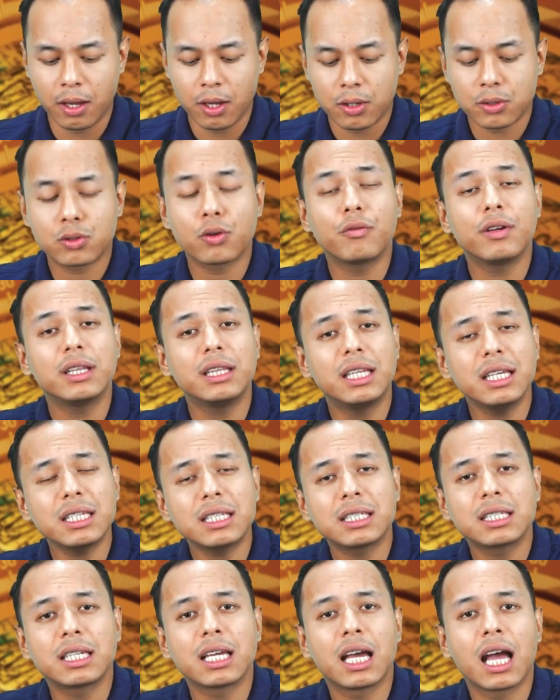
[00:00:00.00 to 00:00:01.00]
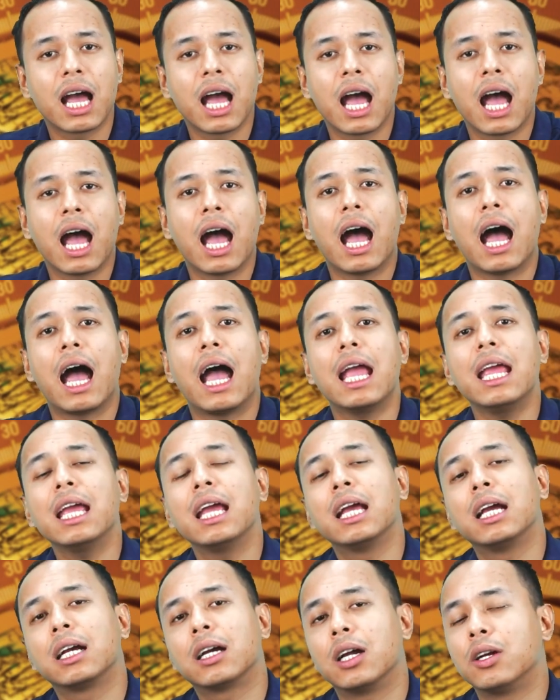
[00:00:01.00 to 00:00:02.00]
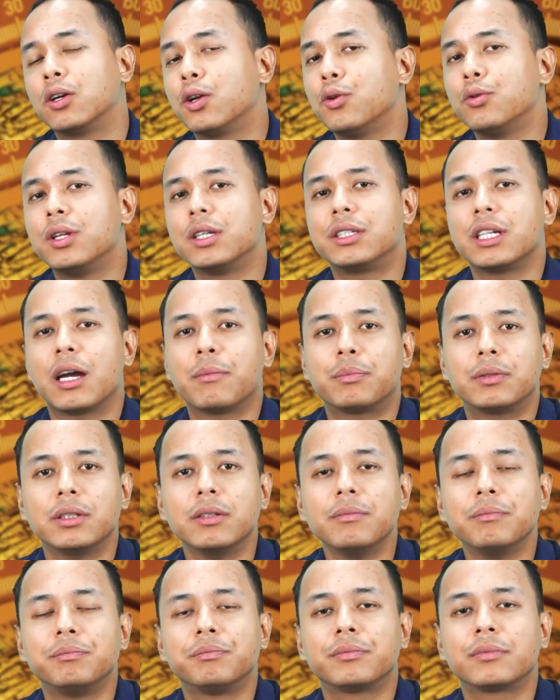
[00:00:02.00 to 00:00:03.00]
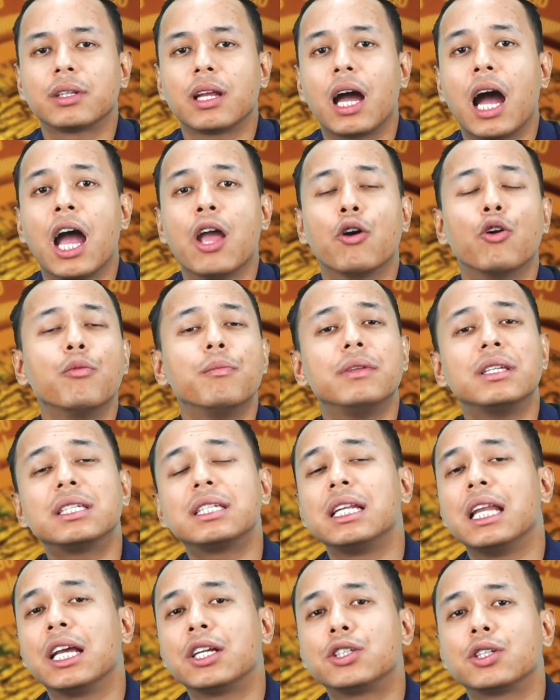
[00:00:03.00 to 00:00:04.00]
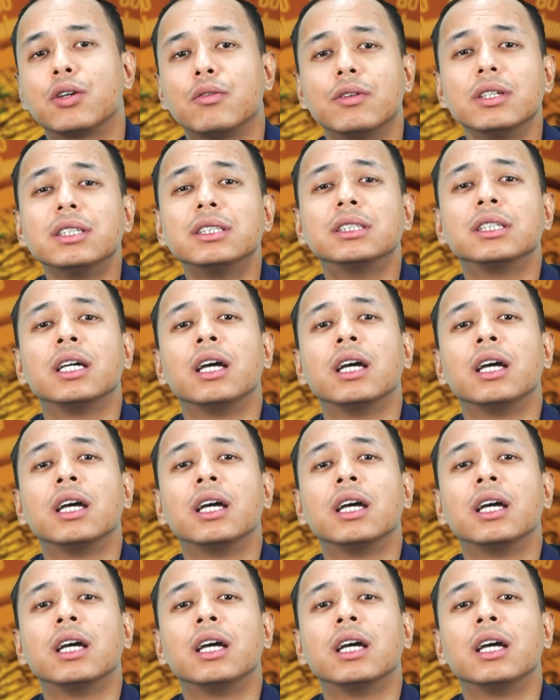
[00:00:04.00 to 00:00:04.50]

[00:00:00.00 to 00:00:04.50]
So with this, I conclude the chapter. I hope this lecture was